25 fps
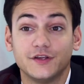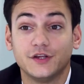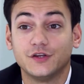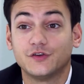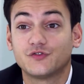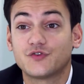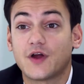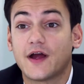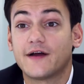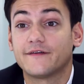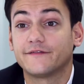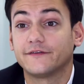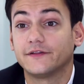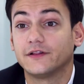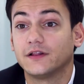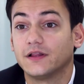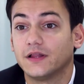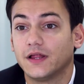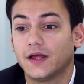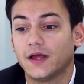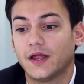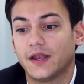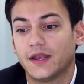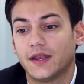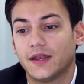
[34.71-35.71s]
you travel,
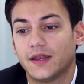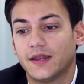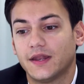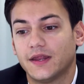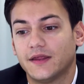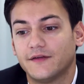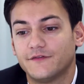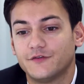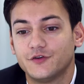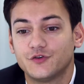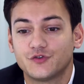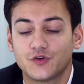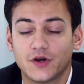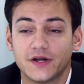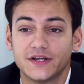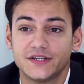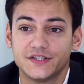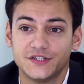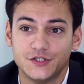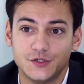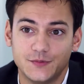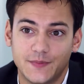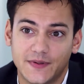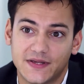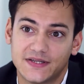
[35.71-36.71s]
and if you try to
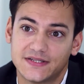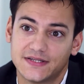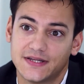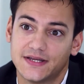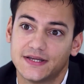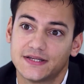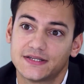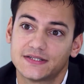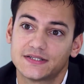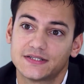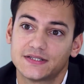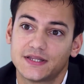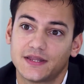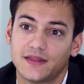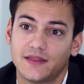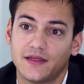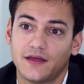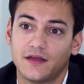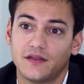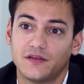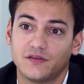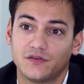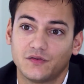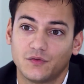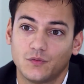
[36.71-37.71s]
do business,
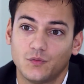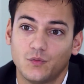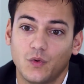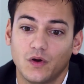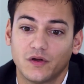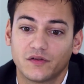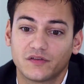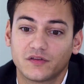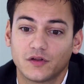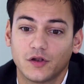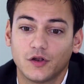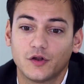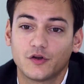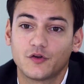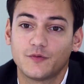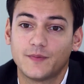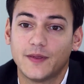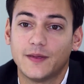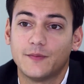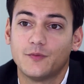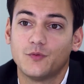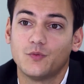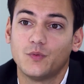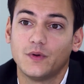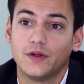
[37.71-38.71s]
whilst a lot of
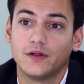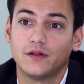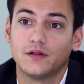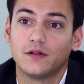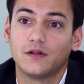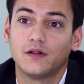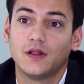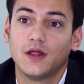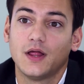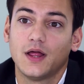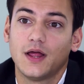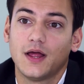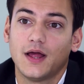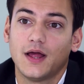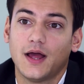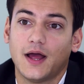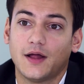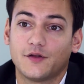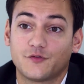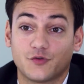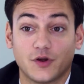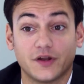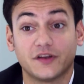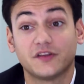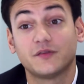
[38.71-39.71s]
people will
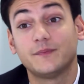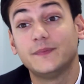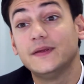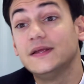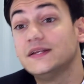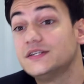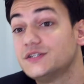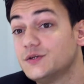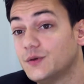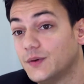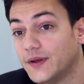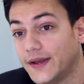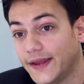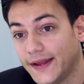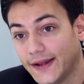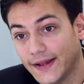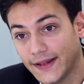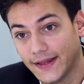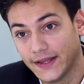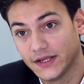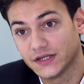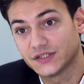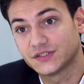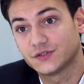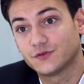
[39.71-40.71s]
try to speak to you in
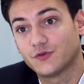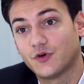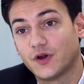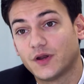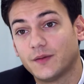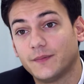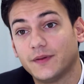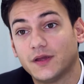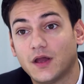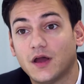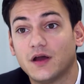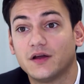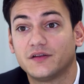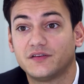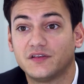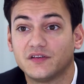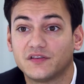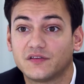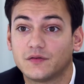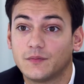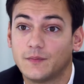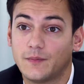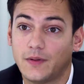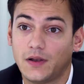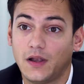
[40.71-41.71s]
English, try to be
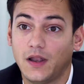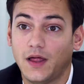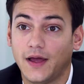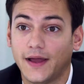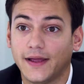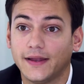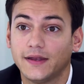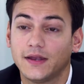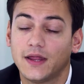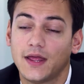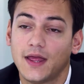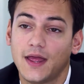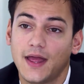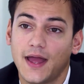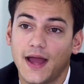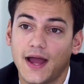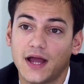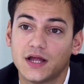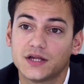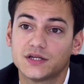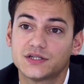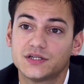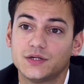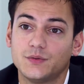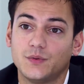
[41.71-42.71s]
courteous and polite,
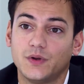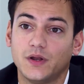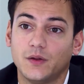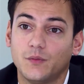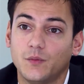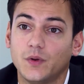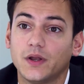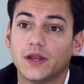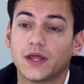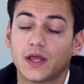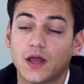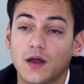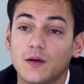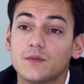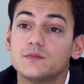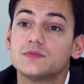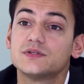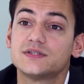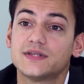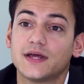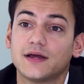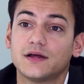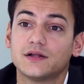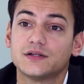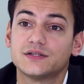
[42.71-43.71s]
actually when it comes
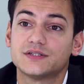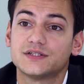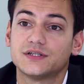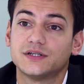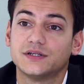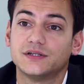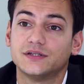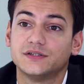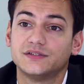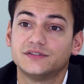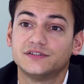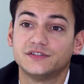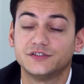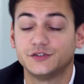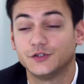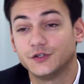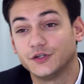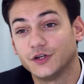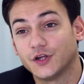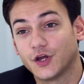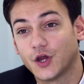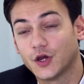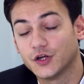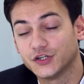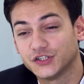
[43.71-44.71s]
down to doing
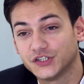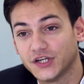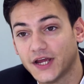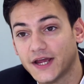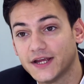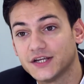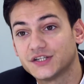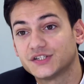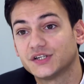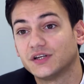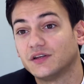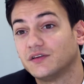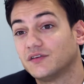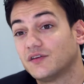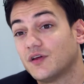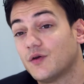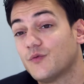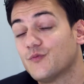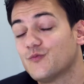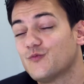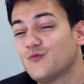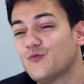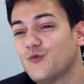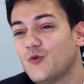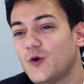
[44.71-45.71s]
negotiations, it
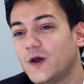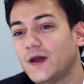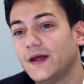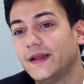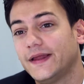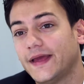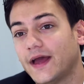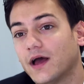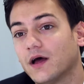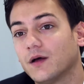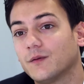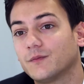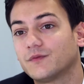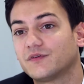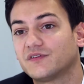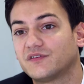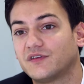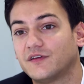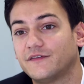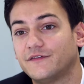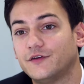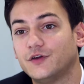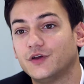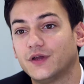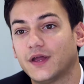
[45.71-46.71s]
really helps
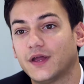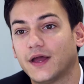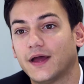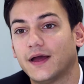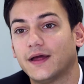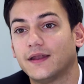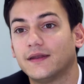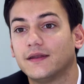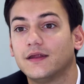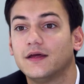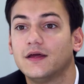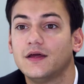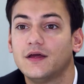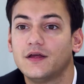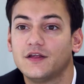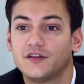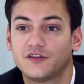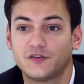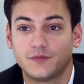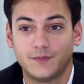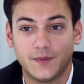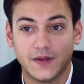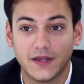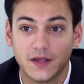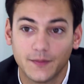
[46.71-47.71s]
if you can
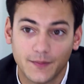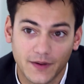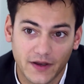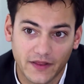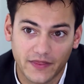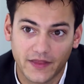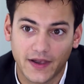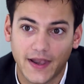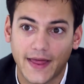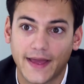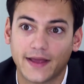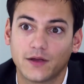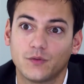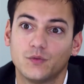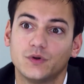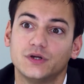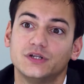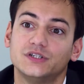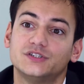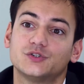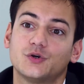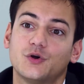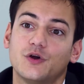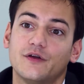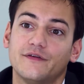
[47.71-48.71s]
speak a bit of the
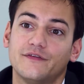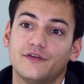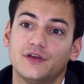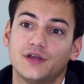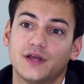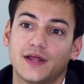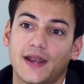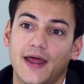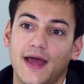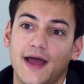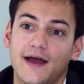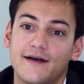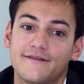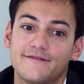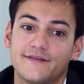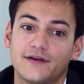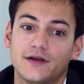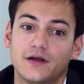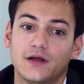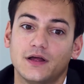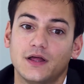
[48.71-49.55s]
language, or if you can have